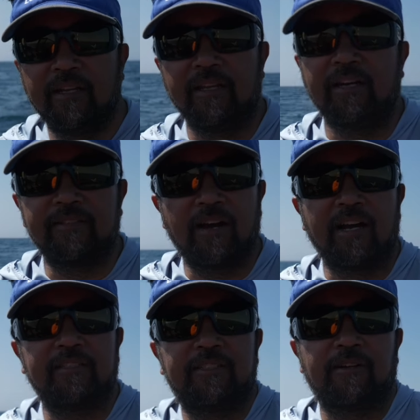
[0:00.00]
you know,
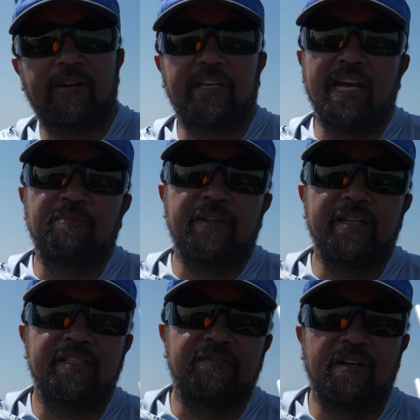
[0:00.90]
talk to charter
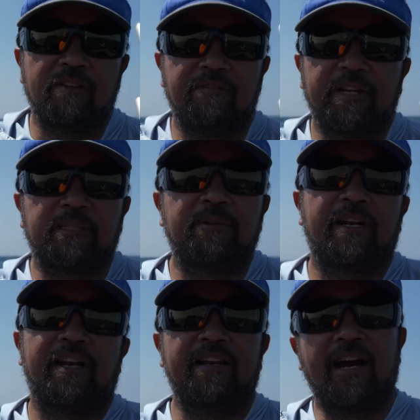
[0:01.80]
captains, fellow fishermen
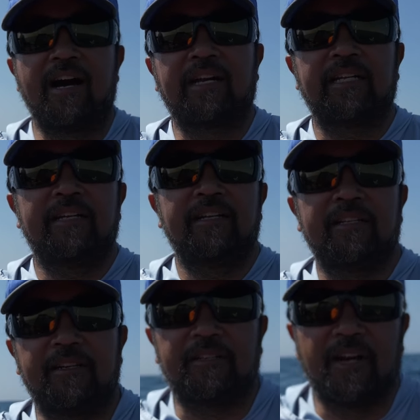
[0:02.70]
at the dock,
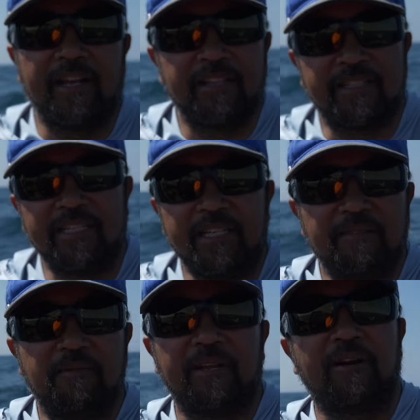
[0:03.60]
to try to see,
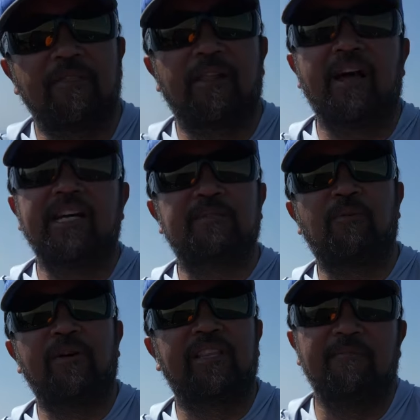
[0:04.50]
you know, the last
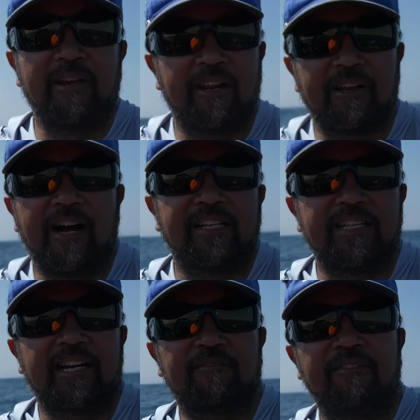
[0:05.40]
point they made a
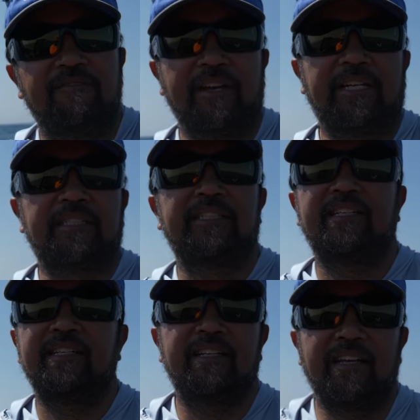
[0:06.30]
contact with fish.
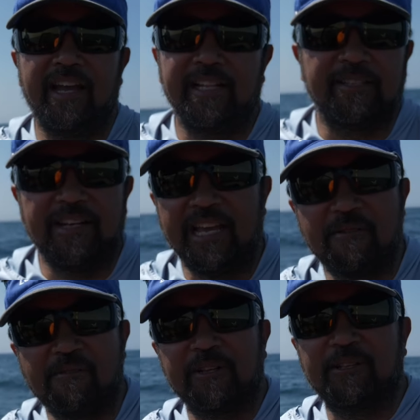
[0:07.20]
And today
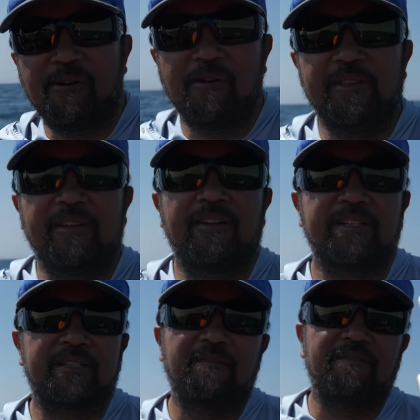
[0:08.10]
we were told, you know,
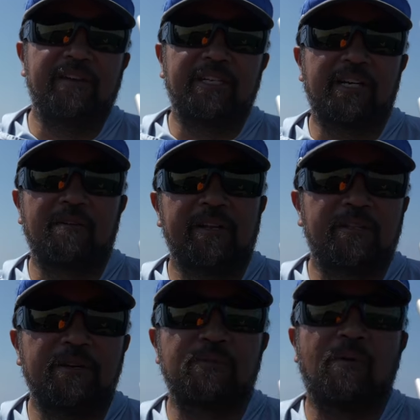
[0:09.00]
there's some fish out in
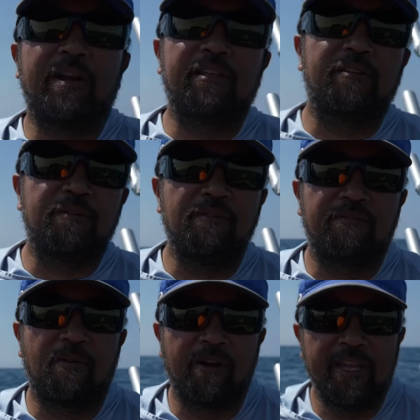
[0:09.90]
220 to
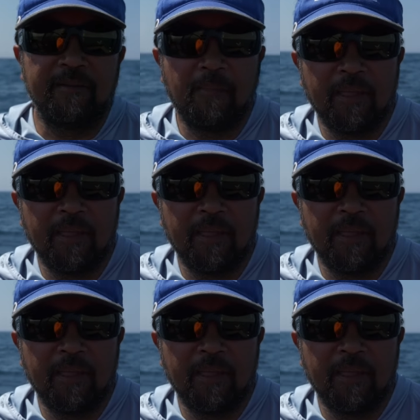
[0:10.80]
240.